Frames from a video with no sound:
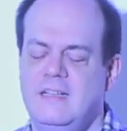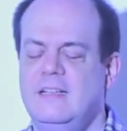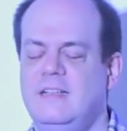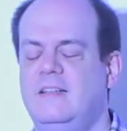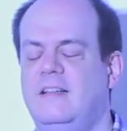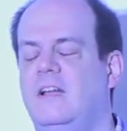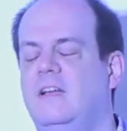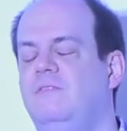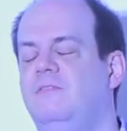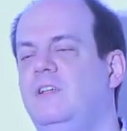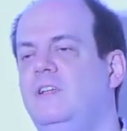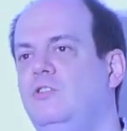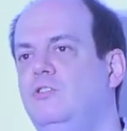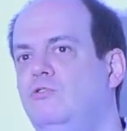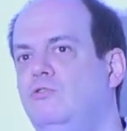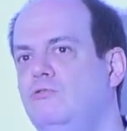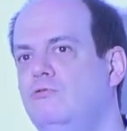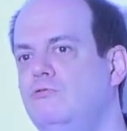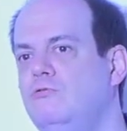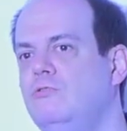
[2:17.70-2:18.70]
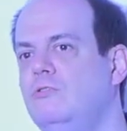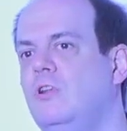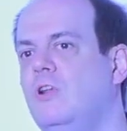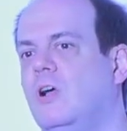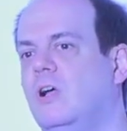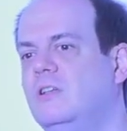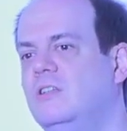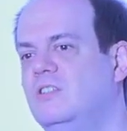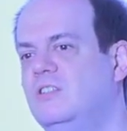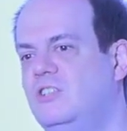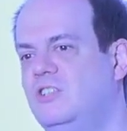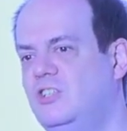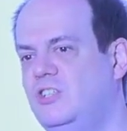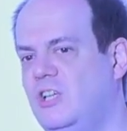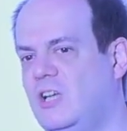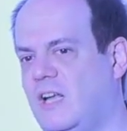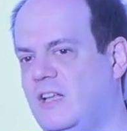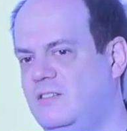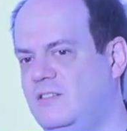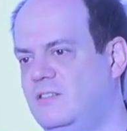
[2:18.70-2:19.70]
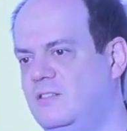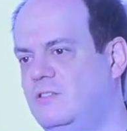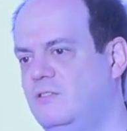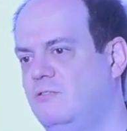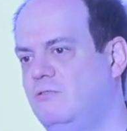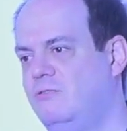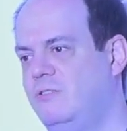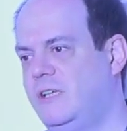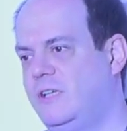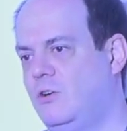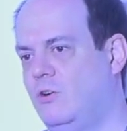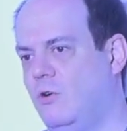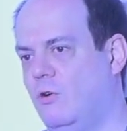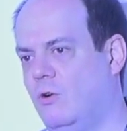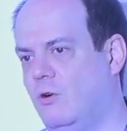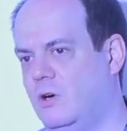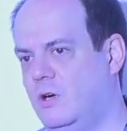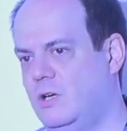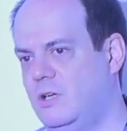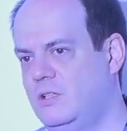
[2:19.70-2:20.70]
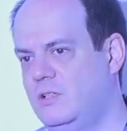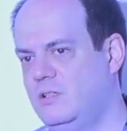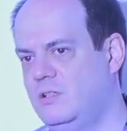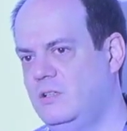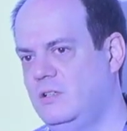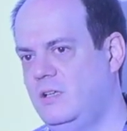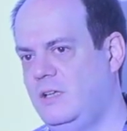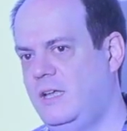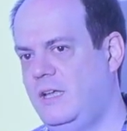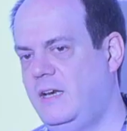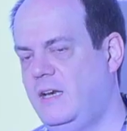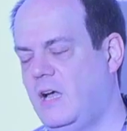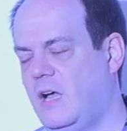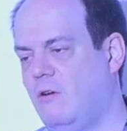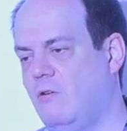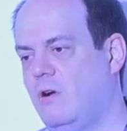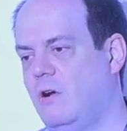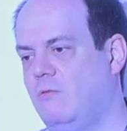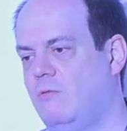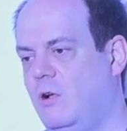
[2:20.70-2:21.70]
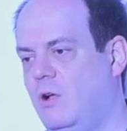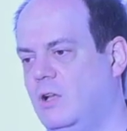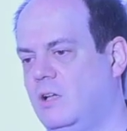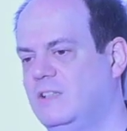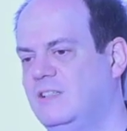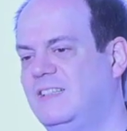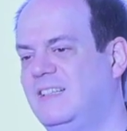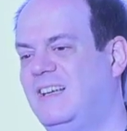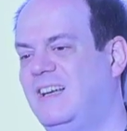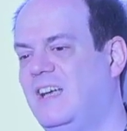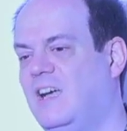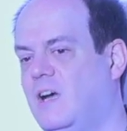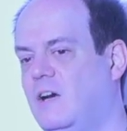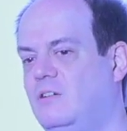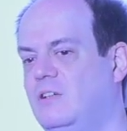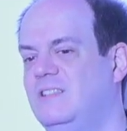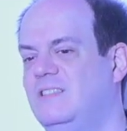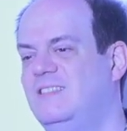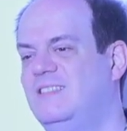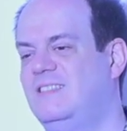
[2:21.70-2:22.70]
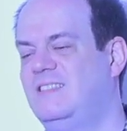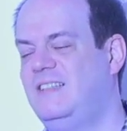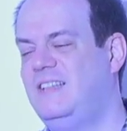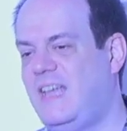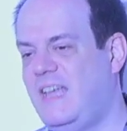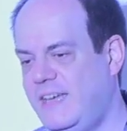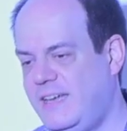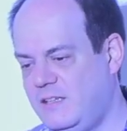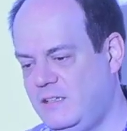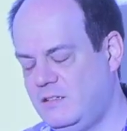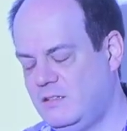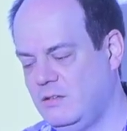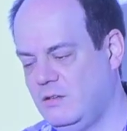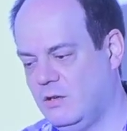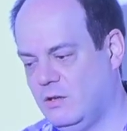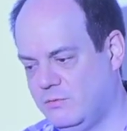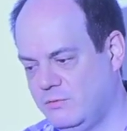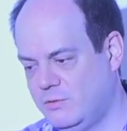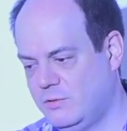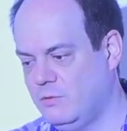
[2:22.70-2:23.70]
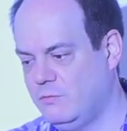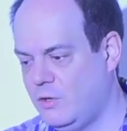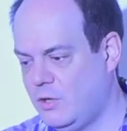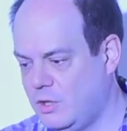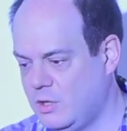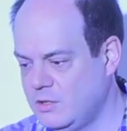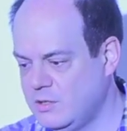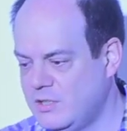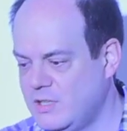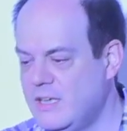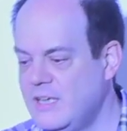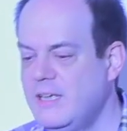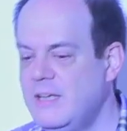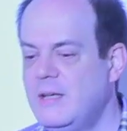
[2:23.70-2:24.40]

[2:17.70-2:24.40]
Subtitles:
that we do not just record in our world the current state of the world,